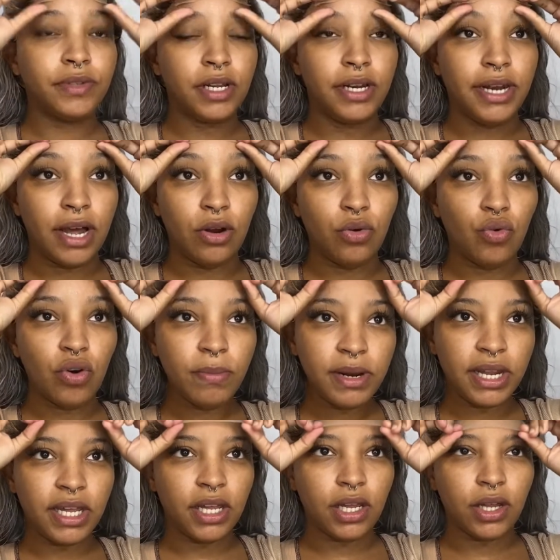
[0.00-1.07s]
Now,
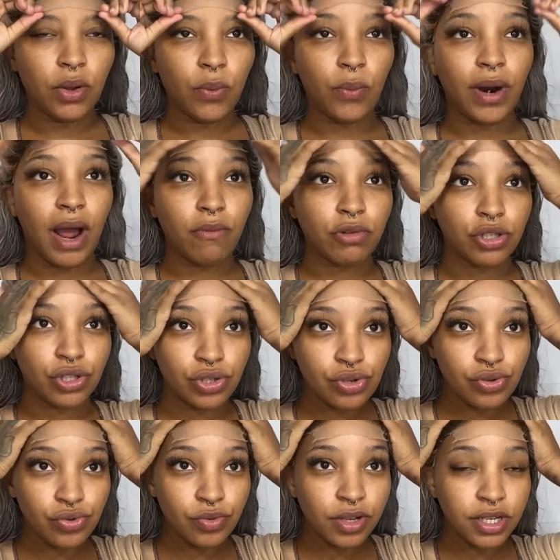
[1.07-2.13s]
normally what I would
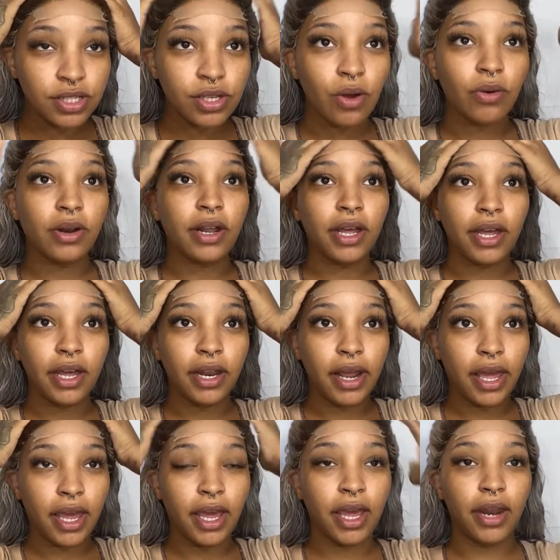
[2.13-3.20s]
do is go on ahead
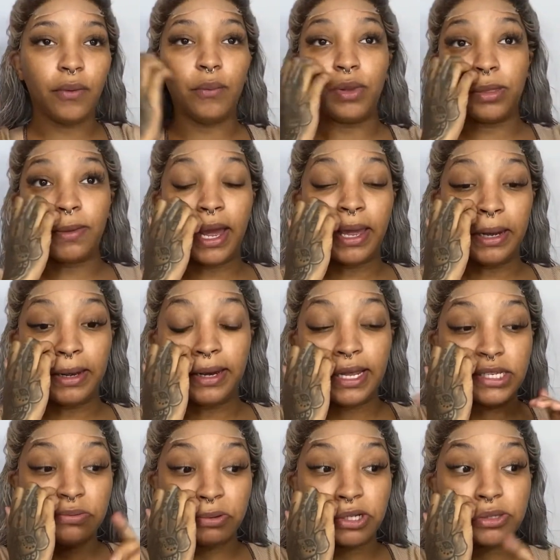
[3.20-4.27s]
and with my
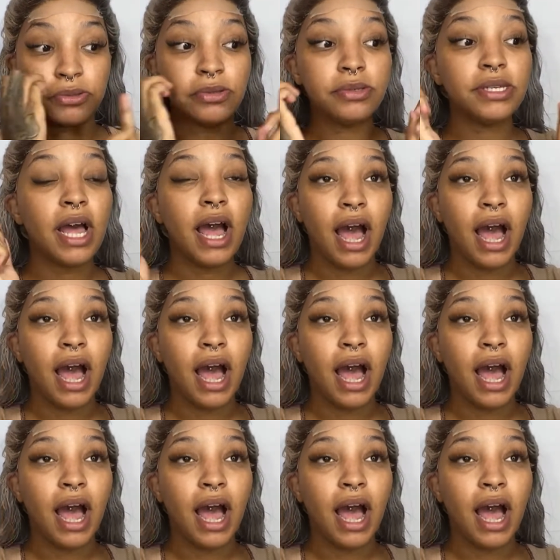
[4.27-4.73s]
lace frontals,